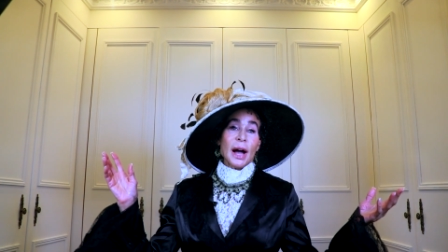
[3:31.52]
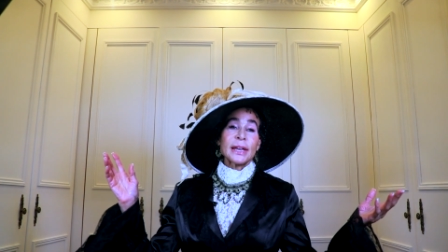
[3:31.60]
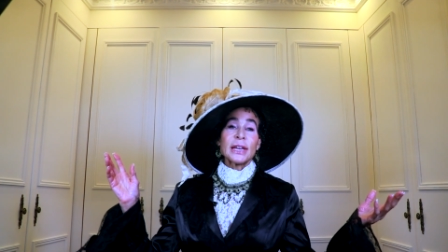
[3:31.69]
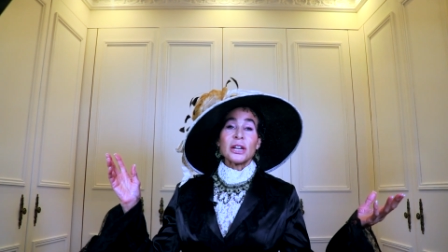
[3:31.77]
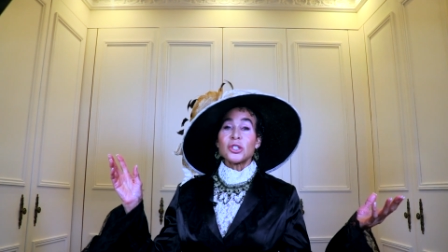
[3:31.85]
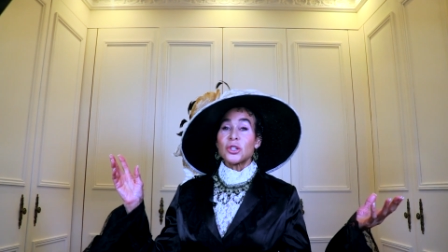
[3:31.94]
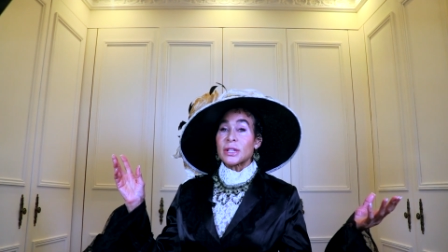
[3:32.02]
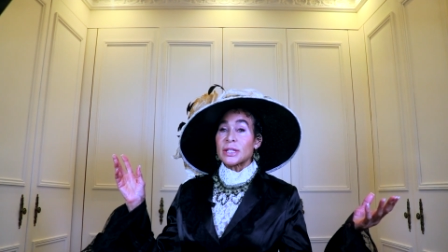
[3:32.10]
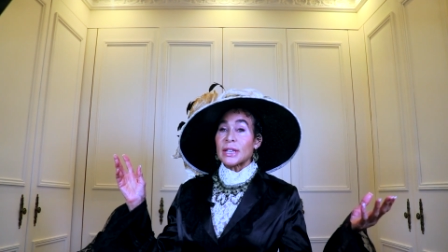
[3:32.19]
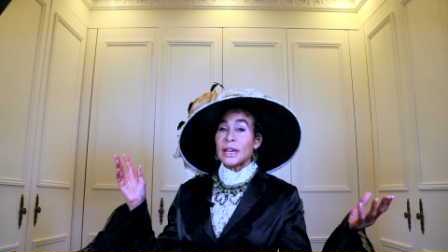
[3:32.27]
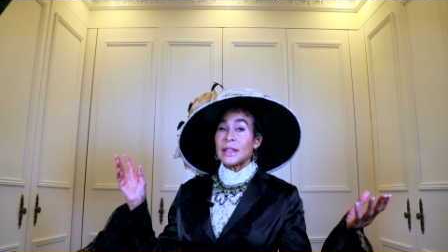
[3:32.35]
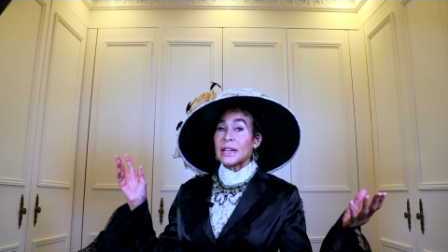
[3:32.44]
I guess you could
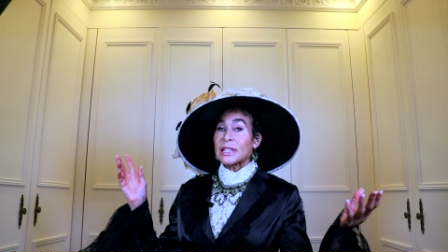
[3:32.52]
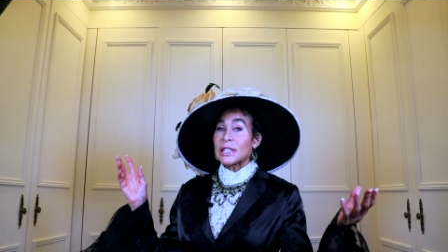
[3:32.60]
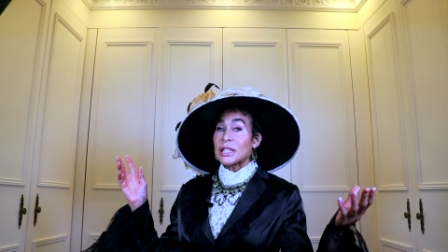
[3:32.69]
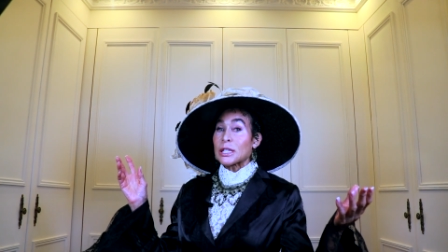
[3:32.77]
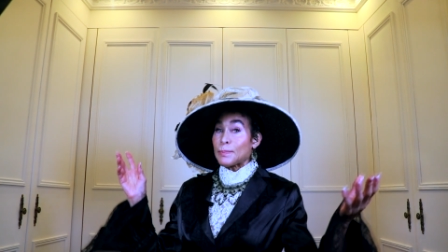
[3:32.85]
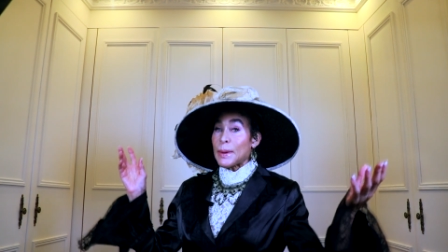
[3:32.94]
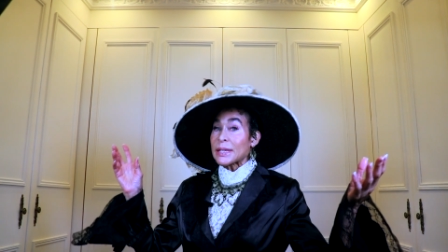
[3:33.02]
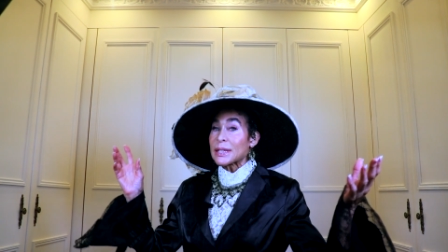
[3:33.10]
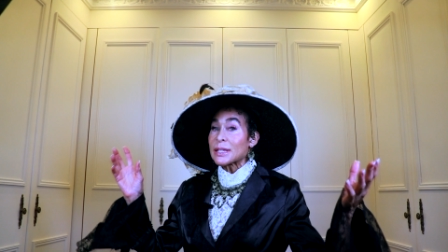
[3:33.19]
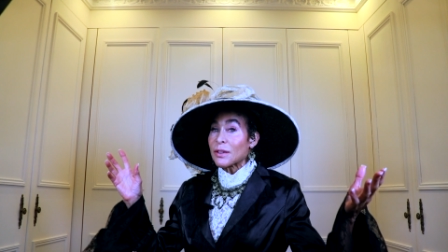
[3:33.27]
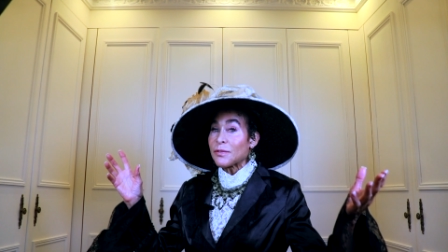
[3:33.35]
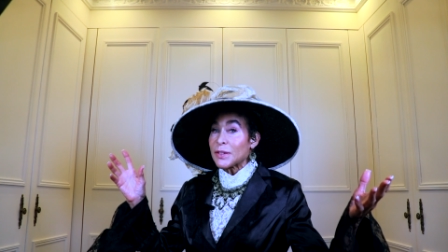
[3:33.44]
say that
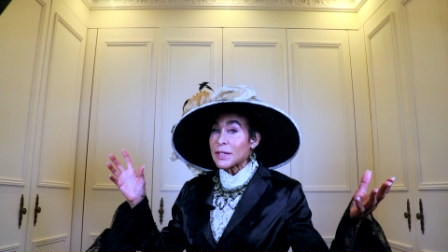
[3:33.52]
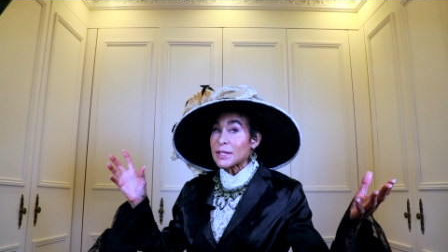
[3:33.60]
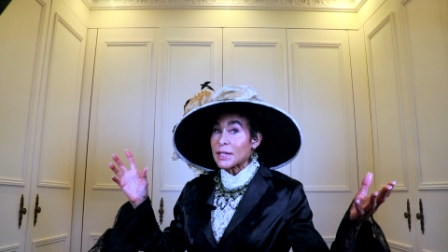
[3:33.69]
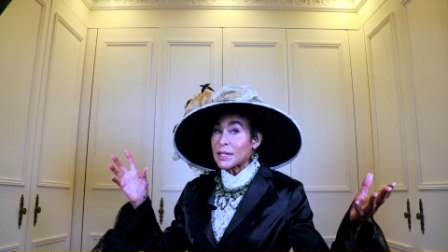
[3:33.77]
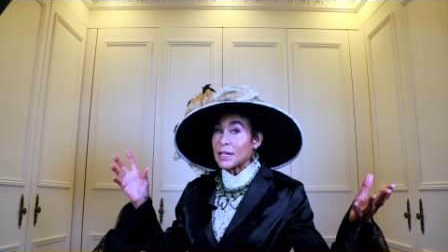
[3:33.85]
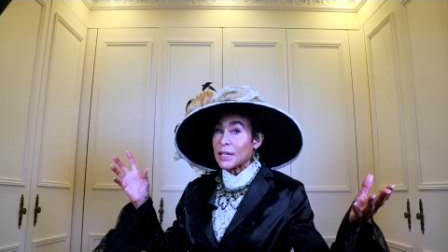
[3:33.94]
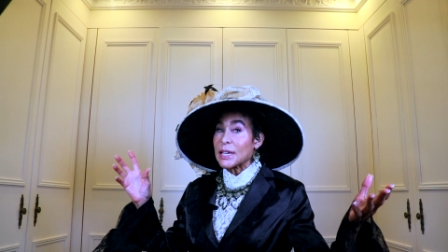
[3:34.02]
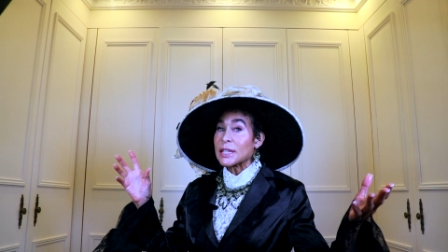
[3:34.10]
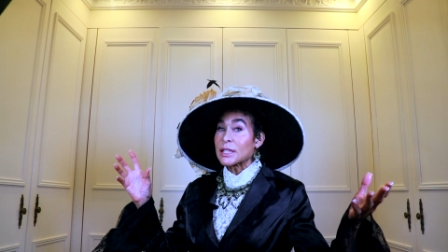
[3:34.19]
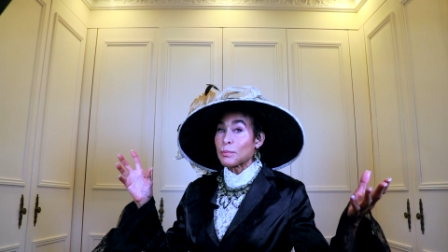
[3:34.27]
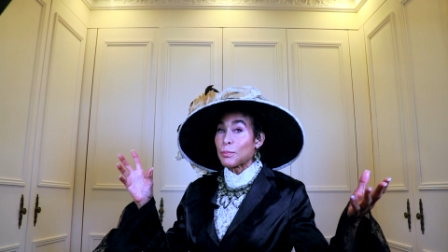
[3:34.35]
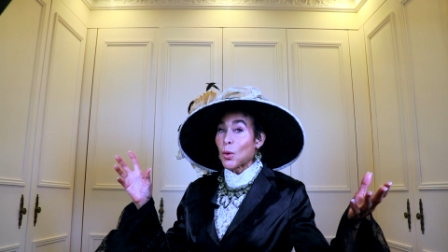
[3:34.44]
specificity
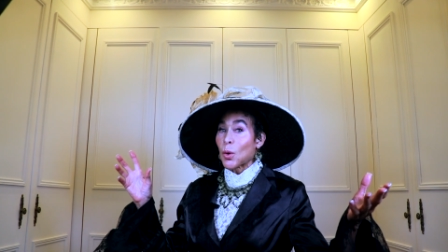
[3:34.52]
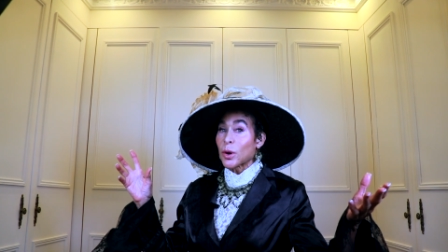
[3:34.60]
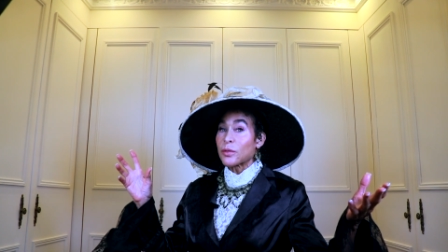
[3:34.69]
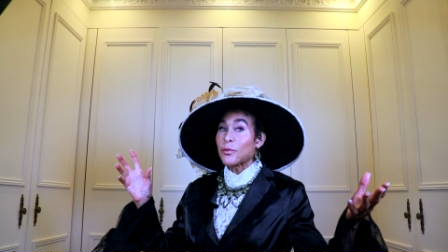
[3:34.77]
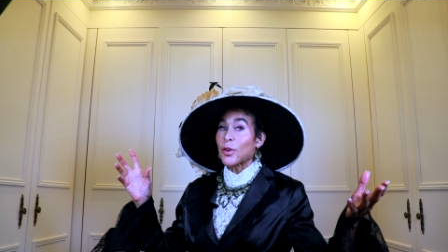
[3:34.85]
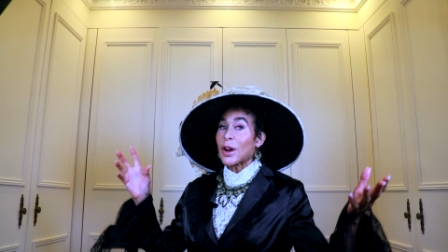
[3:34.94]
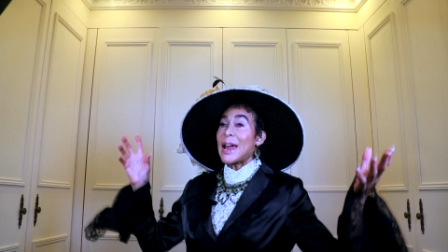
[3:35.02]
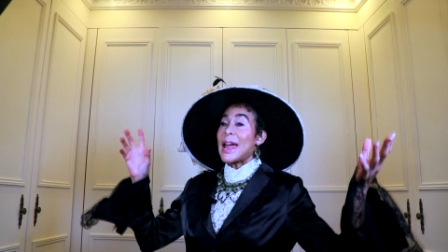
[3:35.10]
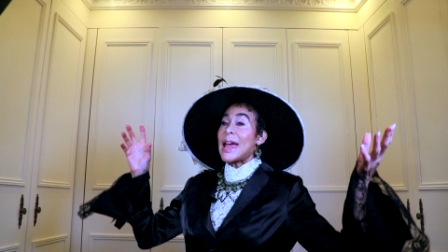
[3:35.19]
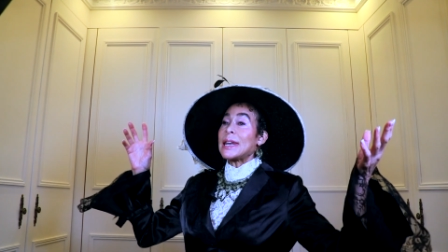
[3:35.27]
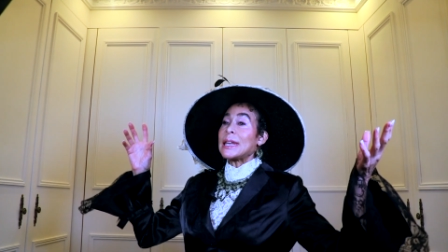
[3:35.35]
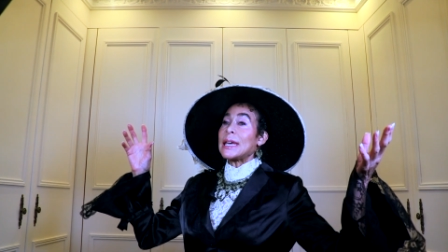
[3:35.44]
is important for
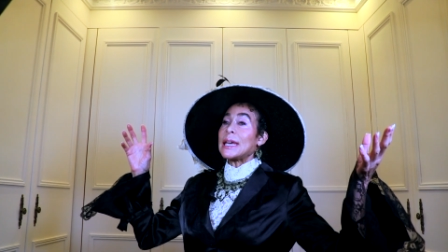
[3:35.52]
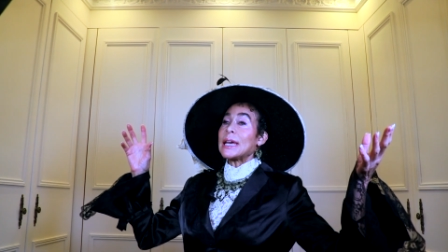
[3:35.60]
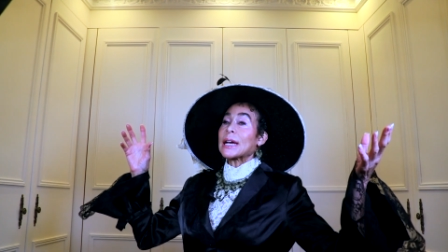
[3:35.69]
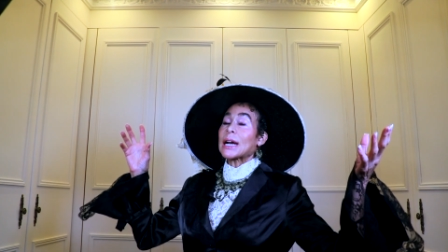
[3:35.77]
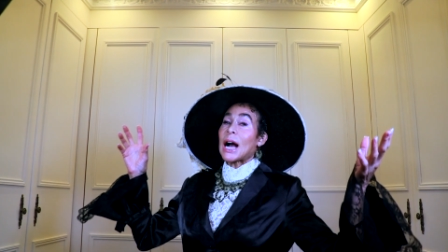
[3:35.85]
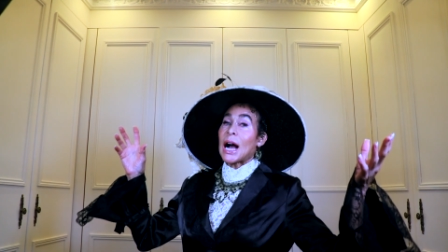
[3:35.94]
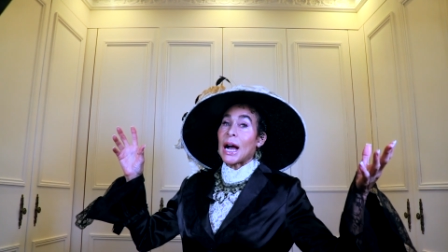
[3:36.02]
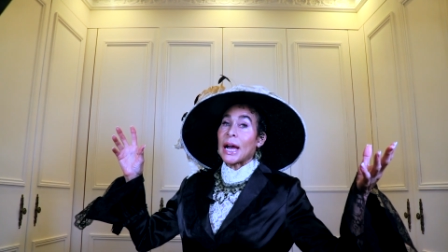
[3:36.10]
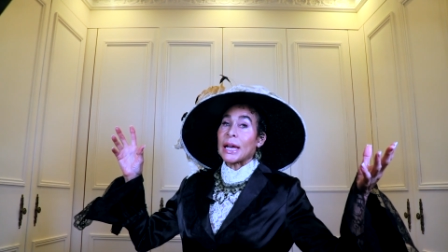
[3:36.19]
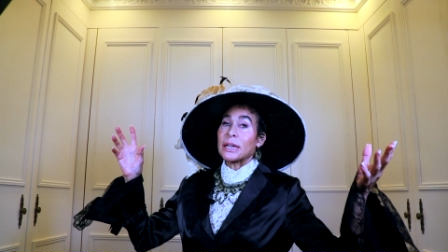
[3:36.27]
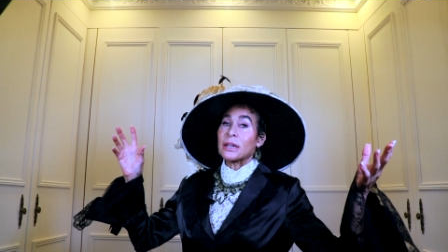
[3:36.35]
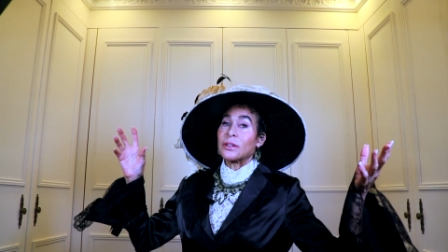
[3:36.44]
any
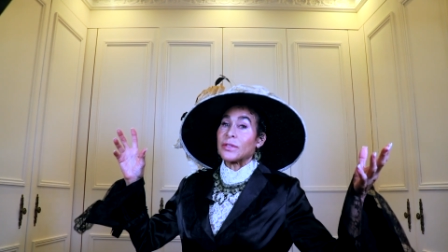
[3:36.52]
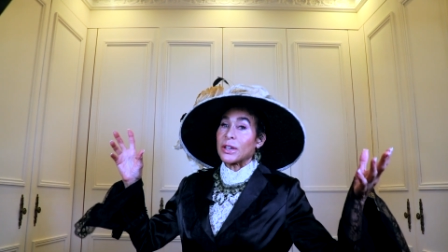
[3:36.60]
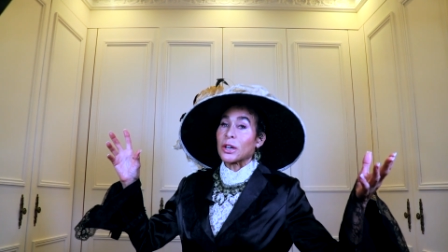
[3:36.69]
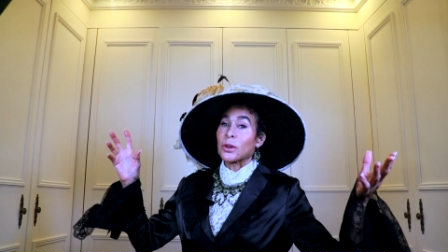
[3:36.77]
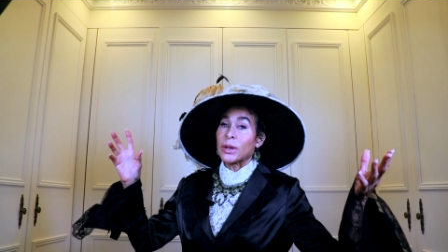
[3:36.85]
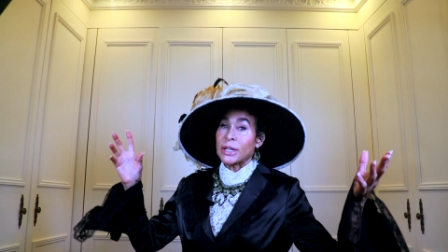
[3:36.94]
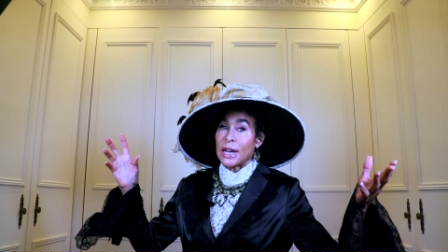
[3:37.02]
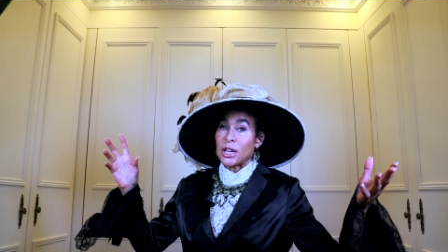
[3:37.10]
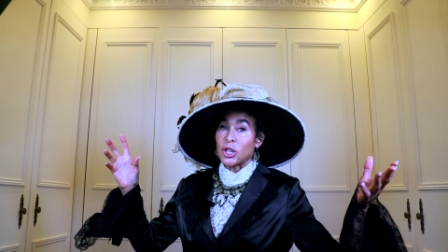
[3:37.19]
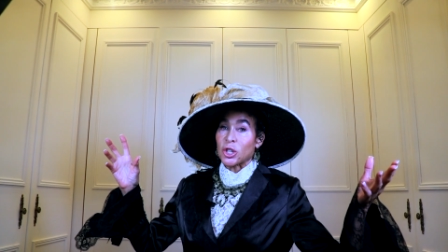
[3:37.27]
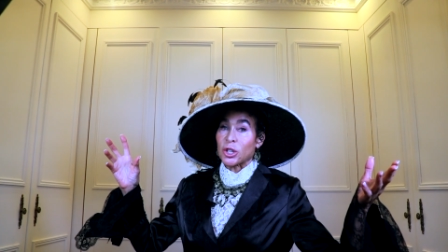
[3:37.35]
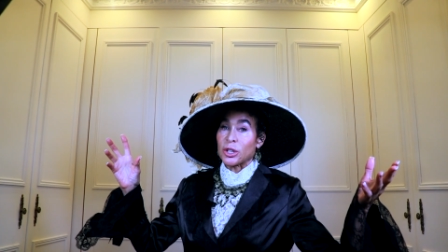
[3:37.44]
kind of
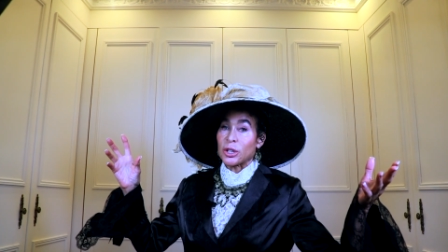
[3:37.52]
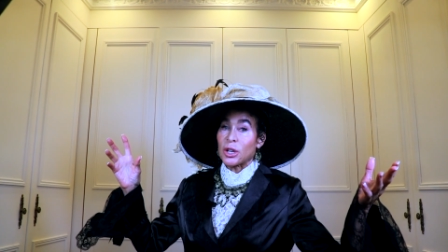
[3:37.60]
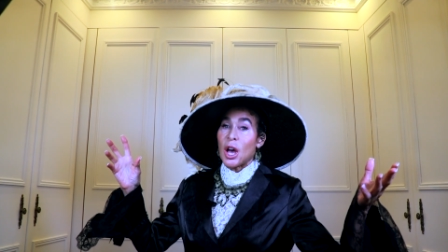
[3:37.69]
irritation.